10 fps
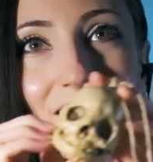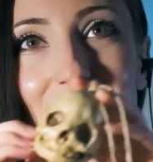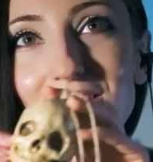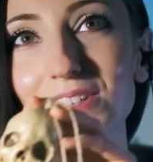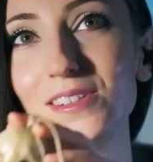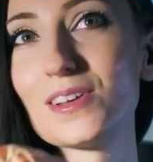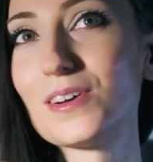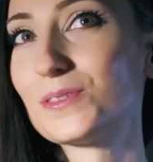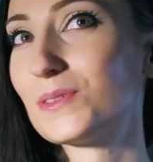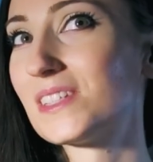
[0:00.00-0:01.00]
that it's
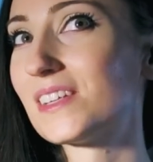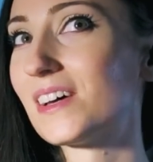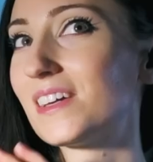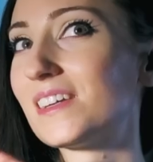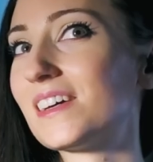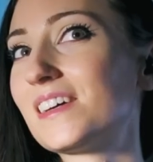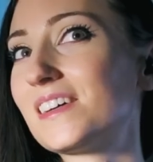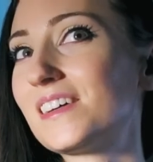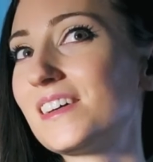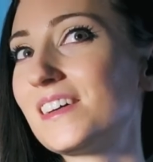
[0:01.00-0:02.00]
hollow inside,
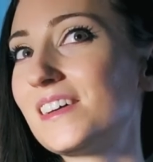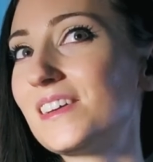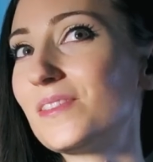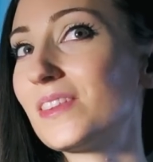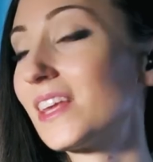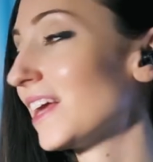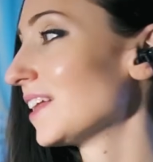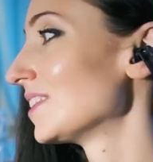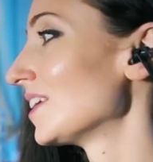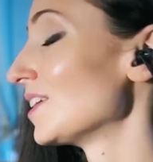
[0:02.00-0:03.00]

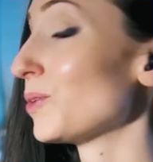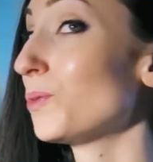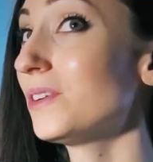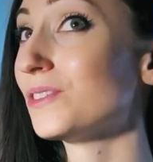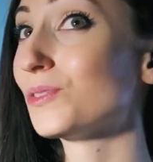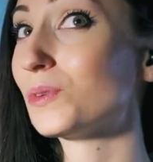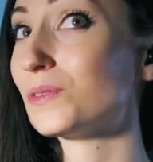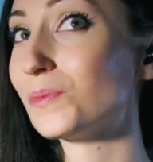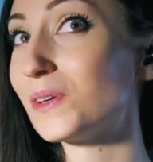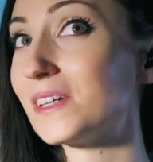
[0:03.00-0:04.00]
and the horns would
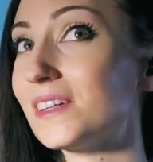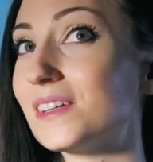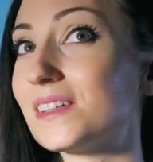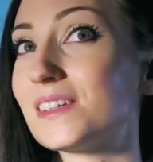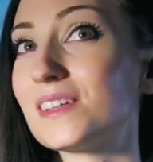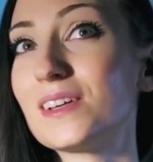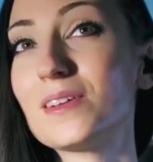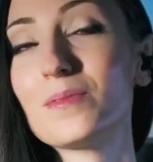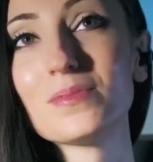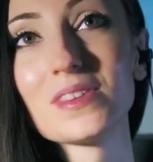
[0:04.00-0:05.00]
have been,
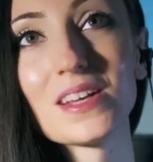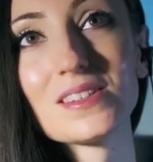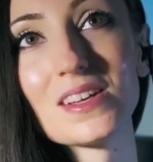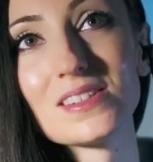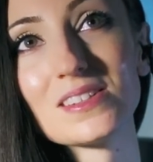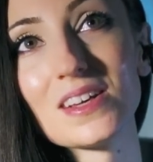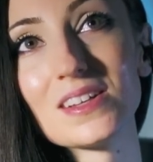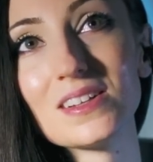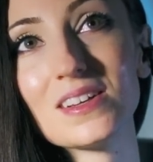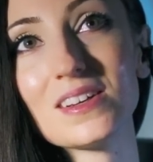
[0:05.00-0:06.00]
as I
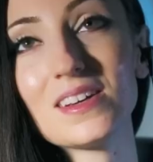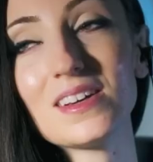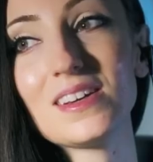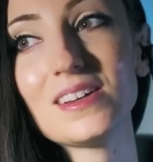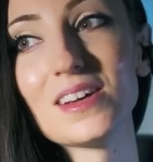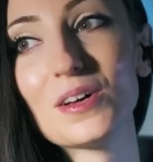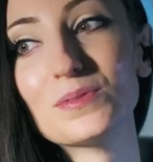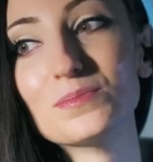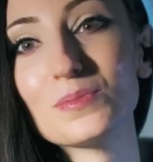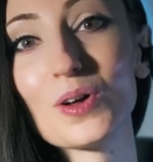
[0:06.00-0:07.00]
said,
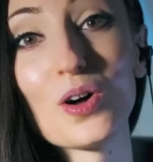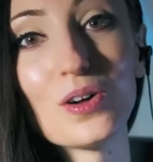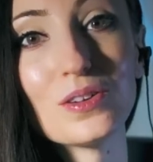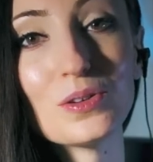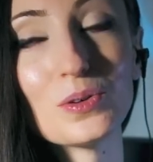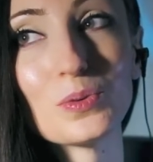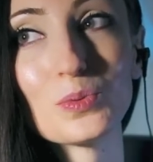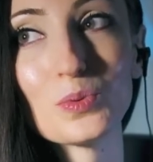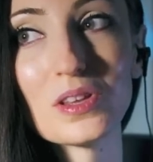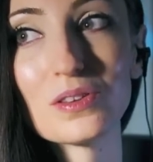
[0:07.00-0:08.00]
hollow
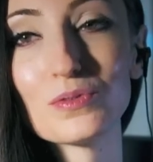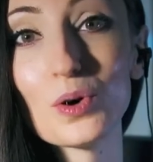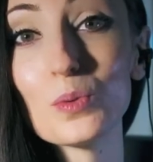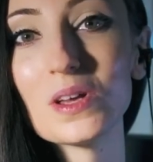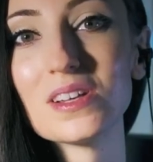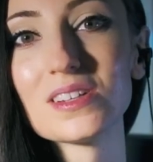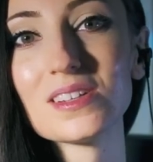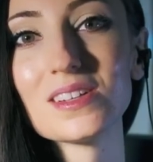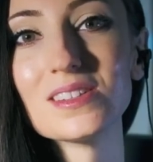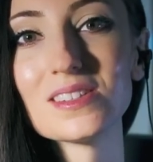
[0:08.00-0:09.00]
with Foamit
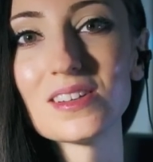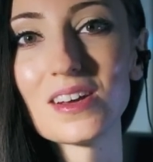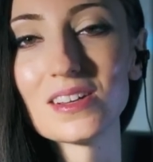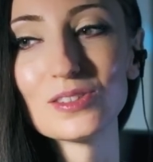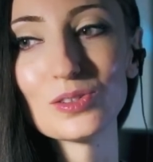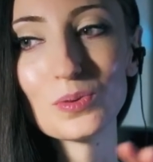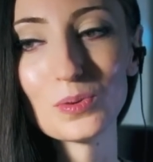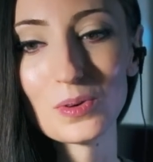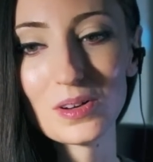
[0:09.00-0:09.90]
inside to